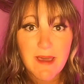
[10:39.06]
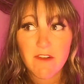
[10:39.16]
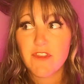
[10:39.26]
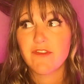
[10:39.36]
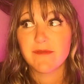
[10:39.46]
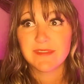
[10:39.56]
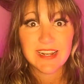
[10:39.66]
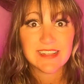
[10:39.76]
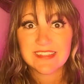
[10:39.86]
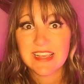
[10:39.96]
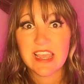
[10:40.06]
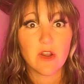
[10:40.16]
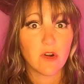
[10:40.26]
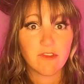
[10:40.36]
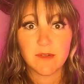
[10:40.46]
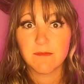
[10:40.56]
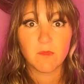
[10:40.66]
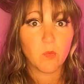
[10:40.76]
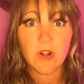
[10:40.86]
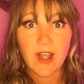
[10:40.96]
matter if they're from Tennessee or from
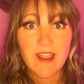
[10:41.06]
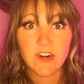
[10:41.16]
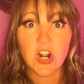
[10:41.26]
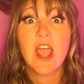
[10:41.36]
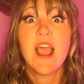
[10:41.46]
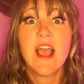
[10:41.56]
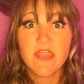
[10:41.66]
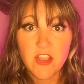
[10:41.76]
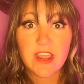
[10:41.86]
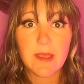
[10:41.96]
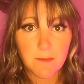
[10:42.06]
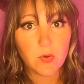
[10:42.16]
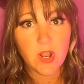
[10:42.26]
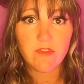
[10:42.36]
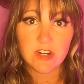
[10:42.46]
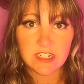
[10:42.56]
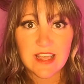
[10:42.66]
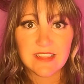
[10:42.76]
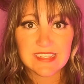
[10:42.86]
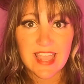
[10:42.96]
wherever, they're getting pulled over in
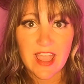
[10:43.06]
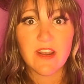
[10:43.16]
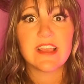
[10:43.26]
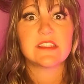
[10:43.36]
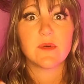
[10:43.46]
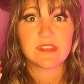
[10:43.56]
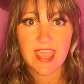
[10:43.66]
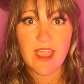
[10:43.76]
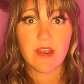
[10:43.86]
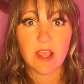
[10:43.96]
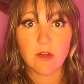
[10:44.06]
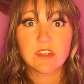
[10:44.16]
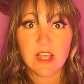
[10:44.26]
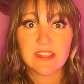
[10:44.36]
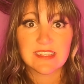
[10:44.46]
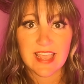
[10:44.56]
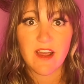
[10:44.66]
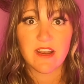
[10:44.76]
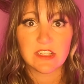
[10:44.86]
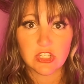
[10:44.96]
Douglas County, so it's counting on Douglas
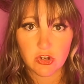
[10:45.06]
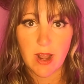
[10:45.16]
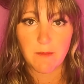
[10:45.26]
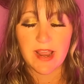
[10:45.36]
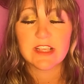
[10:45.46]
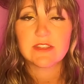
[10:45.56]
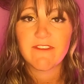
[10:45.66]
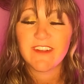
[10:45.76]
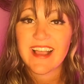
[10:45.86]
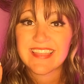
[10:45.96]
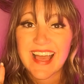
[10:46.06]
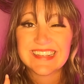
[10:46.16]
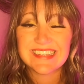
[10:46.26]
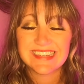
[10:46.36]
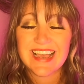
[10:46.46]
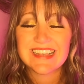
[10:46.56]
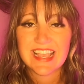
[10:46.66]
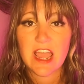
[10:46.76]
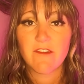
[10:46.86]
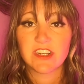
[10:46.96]
County's crime rate. So I feel like that does
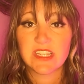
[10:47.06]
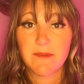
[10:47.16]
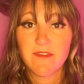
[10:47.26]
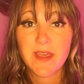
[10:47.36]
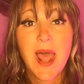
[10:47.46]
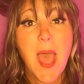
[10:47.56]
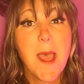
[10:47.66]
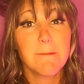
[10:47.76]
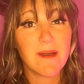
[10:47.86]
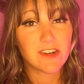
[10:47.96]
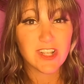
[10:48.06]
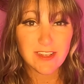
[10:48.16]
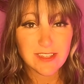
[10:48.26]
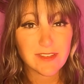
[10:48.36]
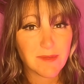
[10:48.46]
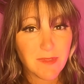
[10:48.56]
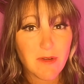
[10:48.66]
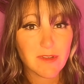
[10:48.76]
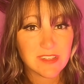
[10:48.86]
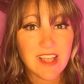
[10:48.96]
count for some of it, but there's also some
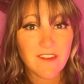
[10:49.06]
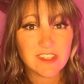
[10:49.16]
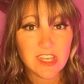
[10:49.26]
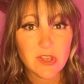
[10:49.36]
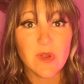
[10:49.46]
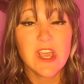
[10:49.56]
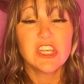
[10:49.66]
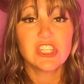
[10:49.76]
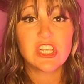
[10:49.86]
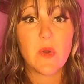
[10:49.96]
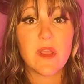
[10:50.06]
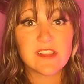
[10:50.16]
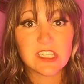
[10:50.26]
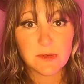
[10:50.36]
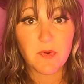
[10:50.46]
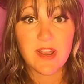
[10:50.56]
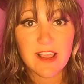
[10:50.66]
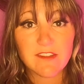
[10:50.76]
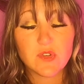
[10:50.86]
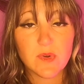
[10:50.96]
local stuff too. So in spring of